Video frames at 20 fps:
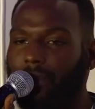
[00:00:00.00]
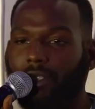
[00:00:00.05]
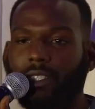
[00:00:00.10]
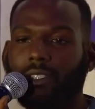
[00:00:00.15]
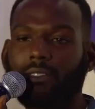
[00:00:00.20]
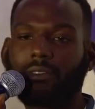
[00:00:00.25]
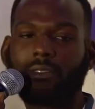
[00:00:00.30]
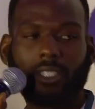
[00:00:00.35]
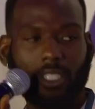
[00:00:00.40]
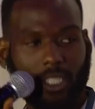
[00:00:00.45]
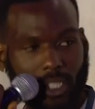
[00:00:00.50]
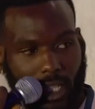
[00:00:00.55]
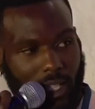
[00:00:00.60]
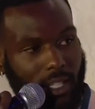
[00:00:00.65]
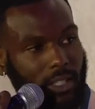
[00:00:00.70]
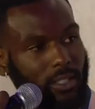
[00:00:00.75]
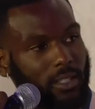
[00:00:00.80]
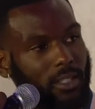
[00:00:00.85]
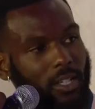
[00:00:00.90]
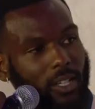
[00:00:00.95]
give a
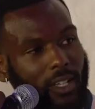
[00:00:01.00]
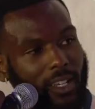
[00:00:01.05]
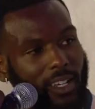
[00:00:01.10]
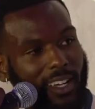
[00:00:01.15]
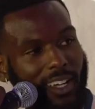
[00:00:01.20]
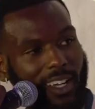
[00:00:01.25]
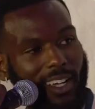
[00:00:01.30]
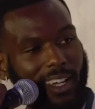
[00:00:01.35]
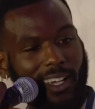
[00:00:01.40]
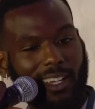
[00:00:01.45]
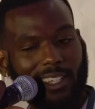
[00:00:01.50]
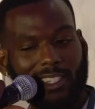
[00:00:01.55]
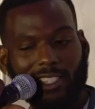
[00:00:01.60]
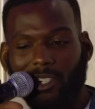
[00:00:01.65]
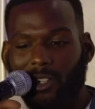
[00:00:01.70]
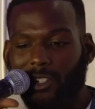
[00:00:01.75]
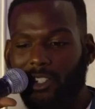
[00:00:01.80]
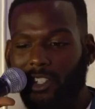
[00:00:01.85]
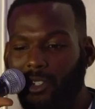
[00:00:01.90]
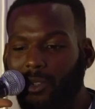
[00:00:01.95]
shit.
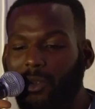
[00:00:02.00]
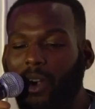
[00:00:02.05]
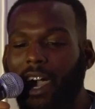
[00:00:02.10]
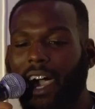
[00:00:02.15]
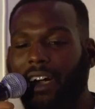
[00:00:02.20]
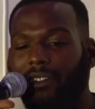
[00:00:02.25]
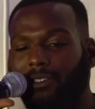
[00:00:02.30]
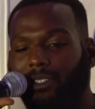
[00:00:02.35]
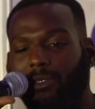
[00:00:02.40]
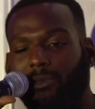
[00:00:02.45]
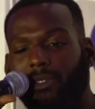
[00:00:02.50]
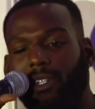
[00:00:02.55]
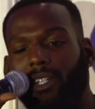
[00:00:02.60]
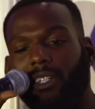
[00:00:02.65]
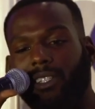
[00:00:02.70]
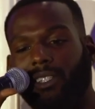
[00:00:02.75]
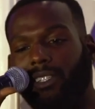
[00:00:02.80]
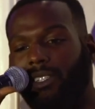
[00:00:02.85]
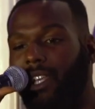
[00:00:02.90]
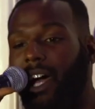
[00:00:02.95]
So you have to
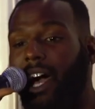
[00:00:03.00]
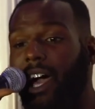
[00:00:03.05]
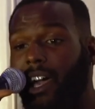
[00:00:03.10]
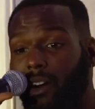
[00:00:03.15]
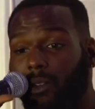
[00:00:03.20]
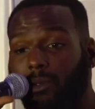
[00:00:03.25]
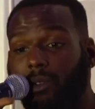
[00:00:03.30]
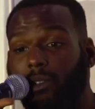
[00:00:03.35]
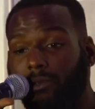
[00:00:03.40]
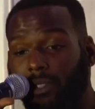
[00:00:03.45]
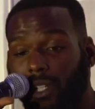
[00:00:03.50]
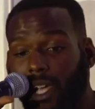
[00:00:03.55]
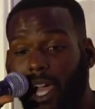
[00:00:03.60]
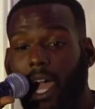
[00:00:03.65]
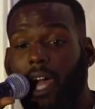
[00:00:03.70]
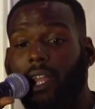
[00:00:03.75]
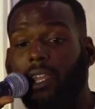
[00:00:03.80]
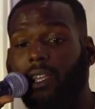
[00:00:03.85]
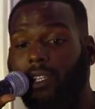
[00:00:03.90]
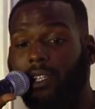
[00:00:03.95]
reconcile with
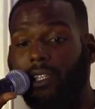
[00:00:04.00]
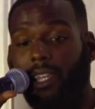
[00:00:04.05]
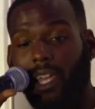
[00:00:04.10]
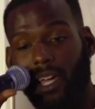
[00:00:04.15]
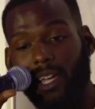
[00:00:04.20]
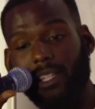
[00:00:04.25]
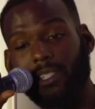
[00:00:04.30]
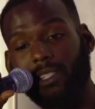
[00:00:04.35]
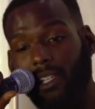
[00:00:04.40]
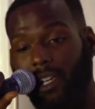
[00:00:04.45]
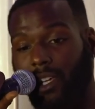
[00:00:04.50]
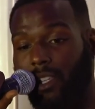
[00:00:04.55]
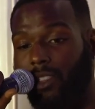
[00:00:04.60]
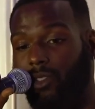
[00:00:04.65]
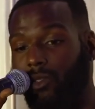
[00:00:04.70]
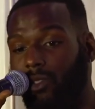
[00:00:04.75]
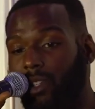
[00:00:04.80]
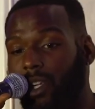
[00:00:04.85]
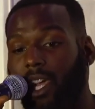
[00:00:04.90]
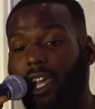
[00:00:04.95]
reality. Like I
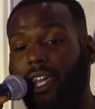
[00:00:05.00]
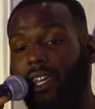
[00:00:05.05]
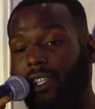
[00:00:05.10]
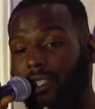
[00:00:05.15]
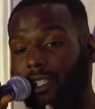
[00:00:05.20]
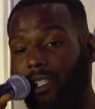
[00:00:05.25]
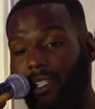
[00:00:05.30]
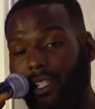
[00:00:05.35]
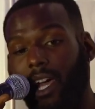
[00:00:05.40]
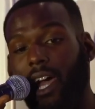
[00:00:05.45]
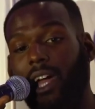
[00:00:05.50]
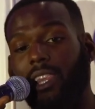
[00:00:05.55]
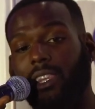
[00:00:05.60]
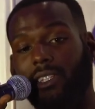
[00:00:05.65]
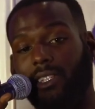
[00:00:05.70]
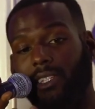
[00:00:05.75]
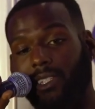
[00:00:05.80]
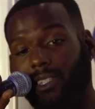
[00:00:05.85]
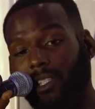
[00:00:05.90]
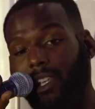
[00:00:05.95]
said, 3 A's,
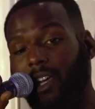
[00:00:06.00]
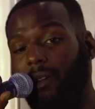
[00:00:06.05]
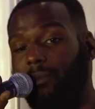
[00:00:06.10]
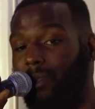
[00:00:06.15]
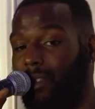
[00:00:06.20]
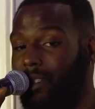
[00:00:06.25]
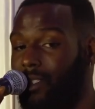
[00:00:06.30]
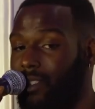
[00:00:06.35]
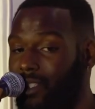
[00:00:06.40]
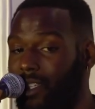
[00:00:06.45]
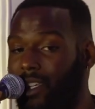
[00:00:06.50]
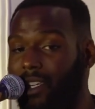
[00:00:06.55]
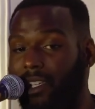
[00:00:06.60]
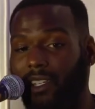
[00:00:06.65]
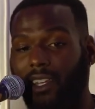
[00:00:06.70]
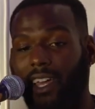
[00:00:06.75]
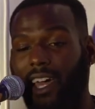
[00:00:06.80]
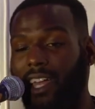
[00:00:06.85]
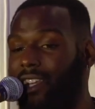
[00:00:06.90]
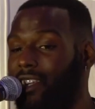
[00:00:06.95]
acknowledge, accept,
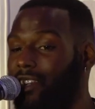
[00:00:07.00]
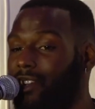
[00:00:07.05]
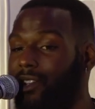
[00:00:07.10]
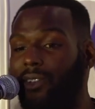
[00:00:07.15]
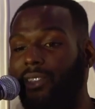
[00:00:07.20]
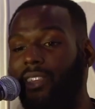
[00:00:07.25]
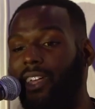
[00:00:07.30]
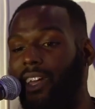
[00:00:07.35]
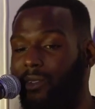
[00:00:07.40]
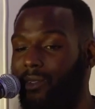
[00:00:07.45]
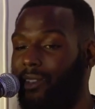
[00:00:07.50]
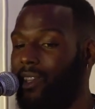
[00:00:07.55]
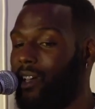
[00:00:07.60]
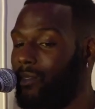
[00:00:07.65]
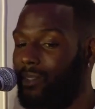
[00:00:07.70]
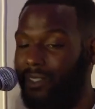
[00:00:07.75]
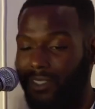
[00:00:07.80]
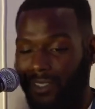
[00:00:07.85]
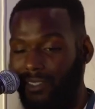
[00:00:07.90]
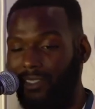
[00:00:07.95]
ascend. I didn't know that when
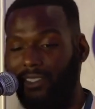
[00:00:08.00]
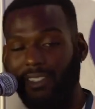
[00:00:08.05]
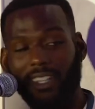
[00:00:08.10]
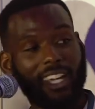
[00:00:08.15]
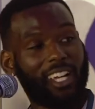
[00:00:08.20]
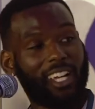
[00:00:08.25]
I was